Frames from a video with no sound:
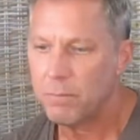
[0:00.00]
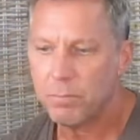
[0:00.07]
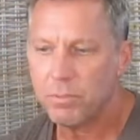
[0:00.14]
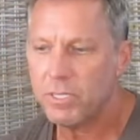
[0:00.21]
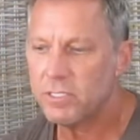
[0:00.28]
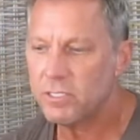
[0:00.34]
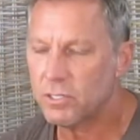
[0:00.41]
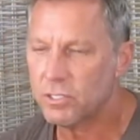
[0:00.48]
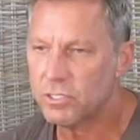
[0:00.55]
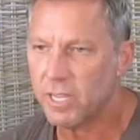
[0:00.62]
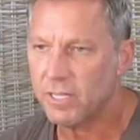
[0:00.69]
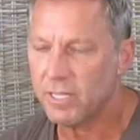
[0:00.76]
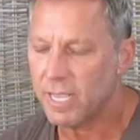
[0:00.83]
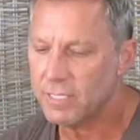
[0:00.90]
please
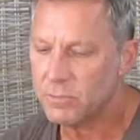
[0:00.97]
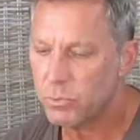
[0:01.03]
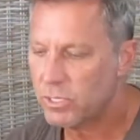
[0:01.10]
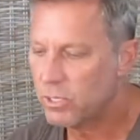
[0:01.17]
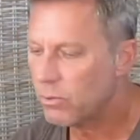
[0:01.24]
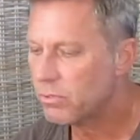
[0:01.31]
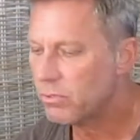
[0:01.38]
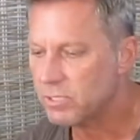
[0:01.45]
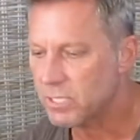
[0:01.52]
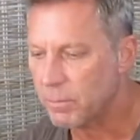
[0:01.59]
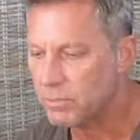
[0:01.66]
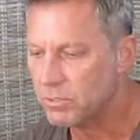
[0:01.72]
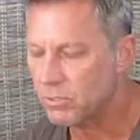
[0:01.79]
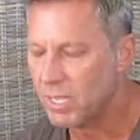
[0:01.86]
understand that as we go through this
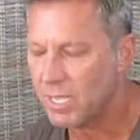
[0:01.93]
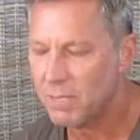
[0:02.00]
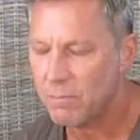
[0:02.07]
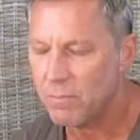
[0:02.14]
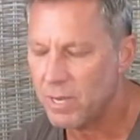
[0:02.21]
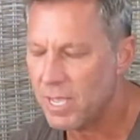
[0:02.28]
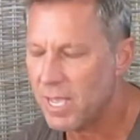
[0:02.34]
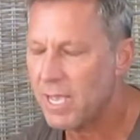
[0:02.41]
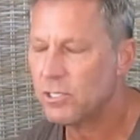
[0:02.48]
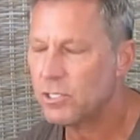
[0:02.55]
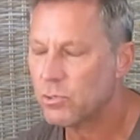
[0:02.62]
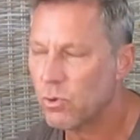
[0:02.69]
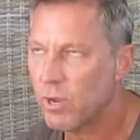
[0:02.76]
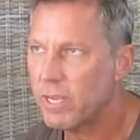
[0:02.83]
episode, I am not
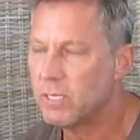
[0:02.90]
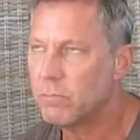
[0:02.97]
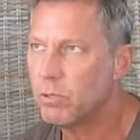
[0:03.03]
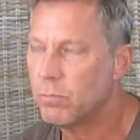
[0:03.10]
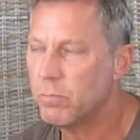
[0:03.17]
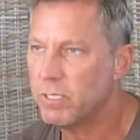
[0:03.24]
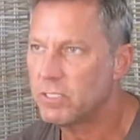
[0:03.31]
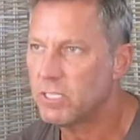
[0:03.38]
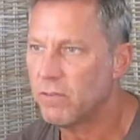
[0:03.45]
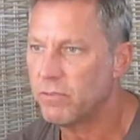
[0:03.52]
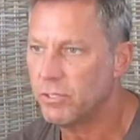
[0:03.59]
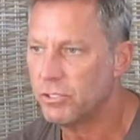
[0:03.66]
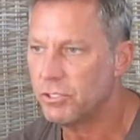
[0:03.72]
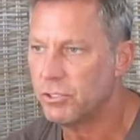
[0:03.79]
trying to put myself in
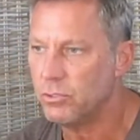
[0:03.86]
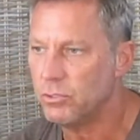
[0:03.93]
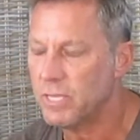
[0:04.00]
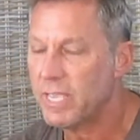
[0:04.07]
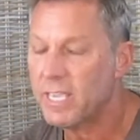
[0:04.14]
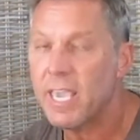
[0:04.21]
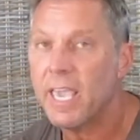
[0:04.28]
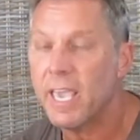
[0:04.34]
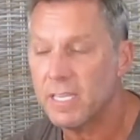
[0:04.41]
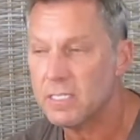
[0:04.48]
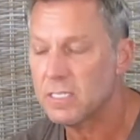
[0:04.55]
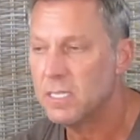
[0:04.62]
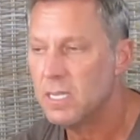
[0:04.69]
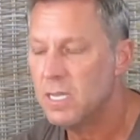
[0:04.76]
your shoes. I can't.